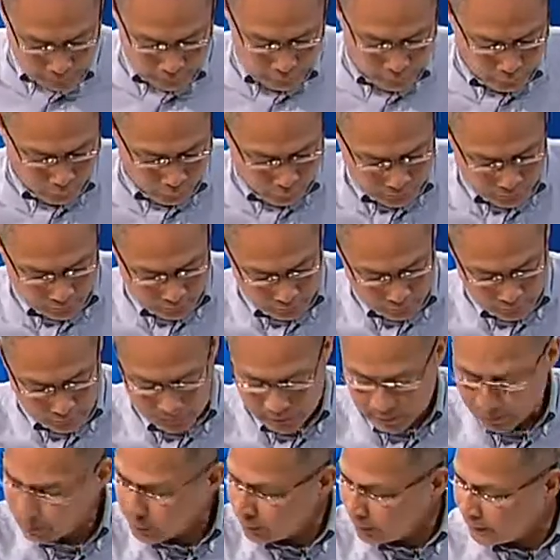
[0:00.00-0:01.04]
to do here,
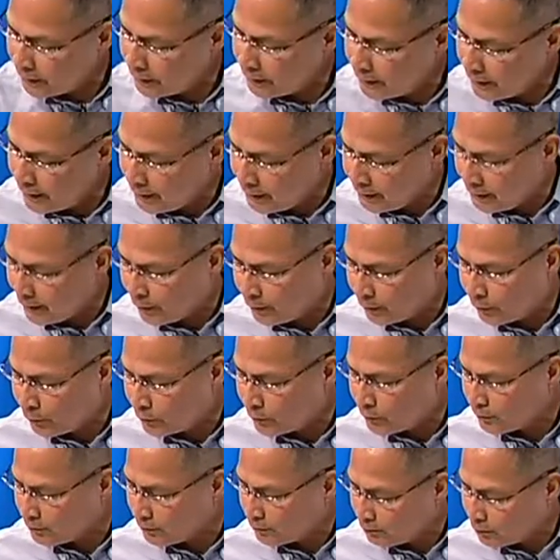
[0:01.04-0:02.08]
I'm trying to take
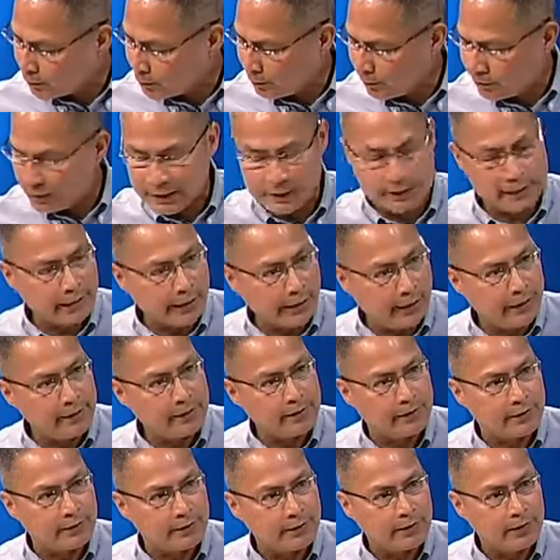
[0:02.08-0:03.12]
some of these
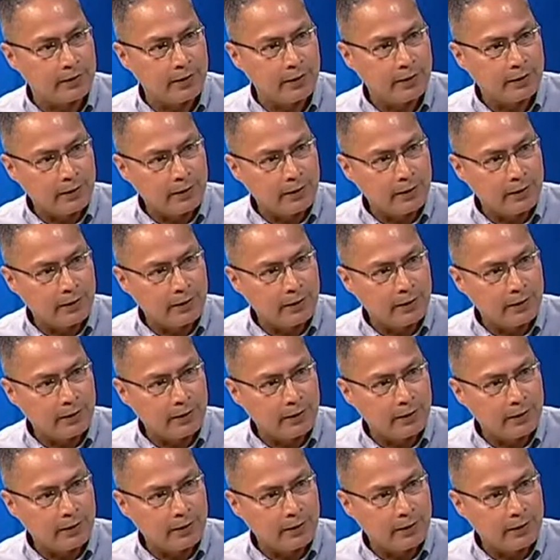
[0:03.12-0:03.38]
cases